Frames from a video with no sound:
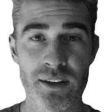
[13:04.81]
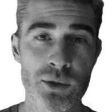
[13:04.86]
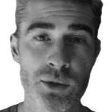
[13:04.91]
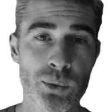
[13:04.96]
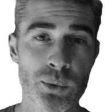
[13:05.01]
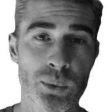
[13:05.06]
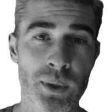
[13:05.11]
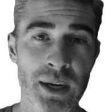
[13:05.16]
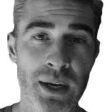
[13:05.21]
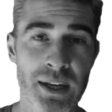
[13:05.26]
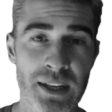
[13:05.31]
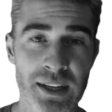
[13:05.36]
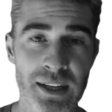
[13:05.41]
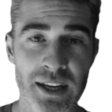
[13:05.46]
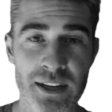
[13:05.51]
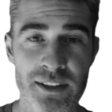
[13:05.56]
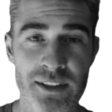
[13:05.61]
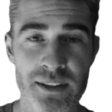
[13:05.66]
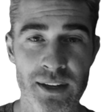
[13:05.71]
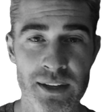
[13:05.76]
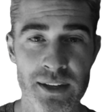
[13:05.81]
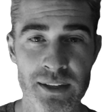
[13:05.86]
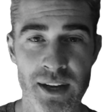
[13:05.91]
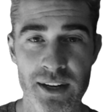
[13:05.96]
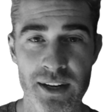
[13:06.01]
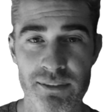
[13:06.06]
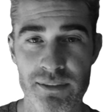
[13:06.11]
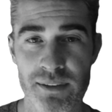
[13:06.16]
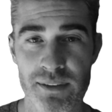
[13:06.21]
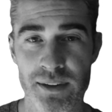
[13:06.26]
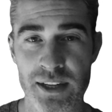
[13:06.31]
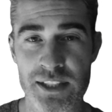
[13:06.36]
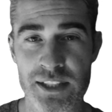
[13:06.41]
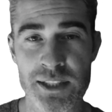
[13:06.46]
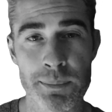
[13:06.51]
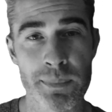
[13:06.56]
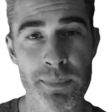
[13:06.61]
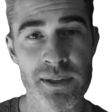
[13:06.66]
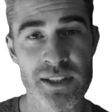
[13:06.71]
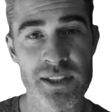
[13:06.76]
creating a kind of a
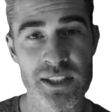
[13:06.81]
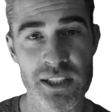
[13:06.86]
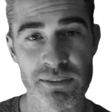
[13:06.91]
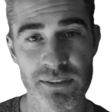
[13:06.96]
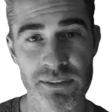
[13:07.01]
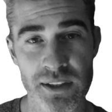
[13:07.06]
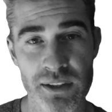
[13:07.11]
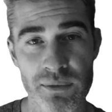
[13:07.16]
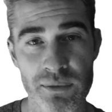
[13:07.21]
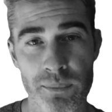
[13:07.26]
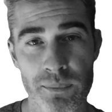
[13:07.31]
specific